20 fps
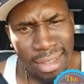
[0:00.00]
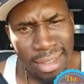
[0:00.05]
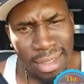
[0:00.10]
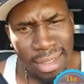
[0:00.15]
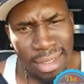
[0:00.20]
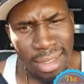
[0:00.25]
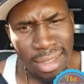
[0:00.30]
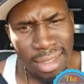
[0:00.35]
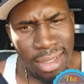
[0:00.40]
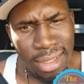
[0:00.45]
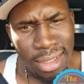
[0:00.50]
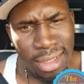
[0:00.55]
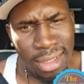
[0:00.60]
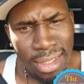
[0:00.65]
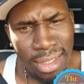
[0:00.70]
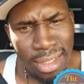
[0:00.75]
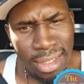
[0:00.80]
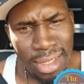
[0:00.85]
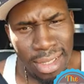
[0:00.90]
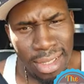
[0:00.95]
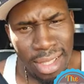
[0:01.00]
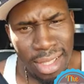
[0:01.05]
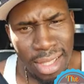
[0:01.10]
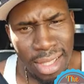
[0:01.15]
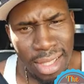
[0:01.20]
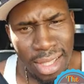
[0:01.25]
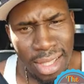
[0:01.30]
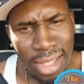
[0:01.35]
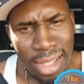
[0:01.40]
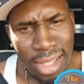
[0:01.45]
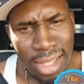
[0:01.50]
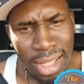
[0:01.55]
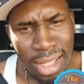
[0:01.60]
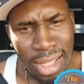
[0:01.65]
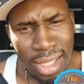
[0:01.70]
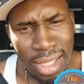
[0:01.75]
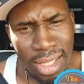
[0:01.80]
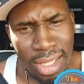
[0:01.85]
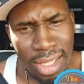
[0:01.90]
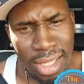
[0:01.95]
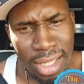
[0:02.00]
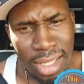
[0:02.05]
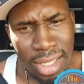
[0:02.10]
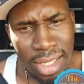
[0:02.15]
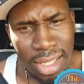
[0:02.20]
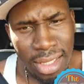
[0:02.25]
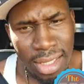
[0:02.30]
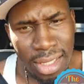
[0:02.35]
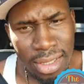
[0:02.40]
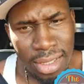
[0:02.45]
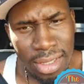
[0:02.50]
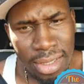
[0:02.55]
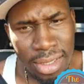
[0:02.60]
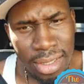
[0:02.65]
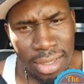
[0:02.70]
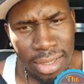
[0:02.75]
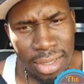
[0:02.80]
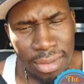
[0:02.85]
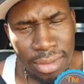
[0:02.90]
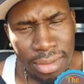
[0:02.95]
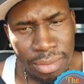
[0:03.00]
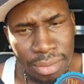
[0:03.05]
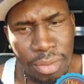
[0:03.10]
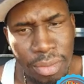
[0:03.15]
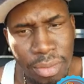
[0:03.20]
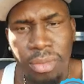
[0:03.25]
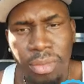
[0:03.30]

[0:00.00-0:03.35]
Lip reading: (silence)